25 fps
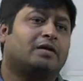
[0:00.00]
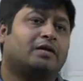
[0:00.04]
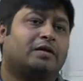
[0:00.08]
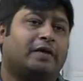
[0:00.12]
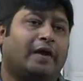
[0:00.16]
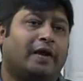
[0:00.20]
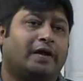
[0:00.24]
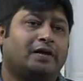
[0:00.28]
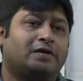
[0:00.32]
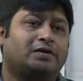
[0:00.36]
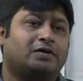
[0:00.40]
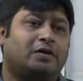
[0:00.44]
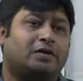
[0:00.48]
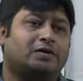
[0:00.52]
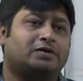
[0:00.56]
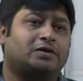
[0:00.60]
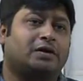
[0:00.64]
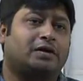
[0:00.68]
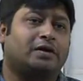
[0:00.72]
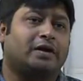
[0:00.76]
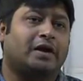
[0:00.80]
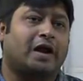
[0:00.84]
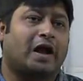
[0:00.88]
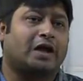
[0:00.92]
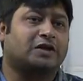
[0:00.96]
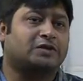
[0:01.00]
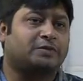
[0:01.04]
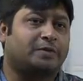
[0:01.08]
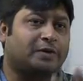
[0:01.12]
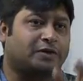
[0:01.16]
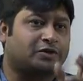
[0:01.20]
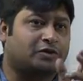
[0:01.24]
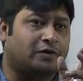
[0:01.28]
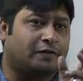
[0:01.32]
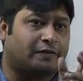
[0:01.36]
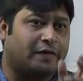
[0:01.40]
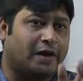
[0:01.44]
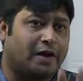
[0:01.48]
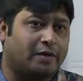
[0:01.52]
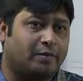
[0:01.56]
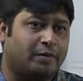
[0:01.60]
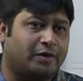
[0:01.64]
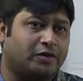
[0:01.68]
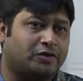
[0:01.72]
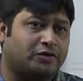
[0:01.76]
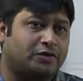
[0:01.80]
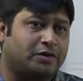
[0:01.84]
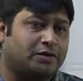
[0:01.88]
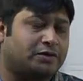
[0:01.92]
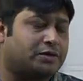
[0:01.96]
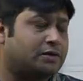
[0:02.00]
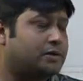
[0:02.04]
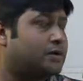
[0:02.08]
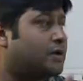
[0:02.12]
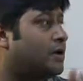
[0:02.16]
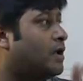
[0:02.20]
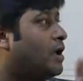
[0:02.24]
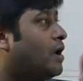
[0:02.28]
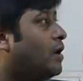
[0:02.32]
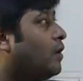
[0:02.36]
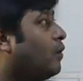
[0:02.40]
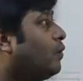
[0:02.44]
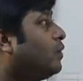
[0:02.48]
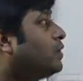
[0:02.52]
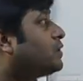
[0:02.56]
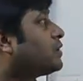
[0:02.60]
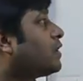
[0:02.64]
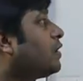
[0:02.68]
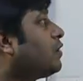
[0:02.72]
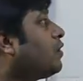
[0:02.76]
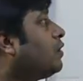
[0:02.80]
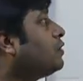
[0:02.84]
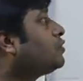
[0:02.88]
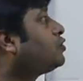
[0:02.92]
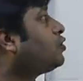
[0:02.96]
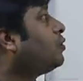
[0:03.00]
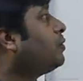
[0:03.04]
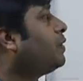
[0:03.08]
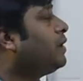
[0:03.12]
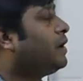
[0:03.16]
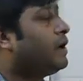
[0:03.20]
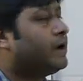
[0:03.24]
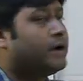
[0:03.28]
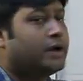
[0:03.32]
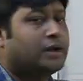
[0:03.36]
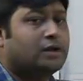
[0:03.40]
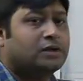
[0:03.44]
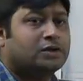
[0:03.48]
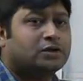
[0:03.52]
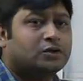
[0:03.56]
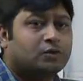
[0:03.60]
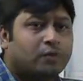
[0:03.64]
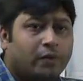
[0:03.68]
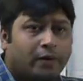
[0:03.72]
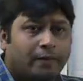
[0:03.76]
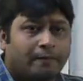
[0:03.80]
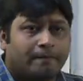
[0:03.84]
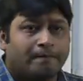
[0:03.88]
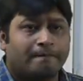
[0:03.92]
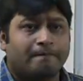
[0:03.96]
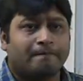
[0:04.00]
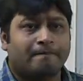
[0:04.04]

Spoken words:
things or certain aspects of administration which can also be linked in this way.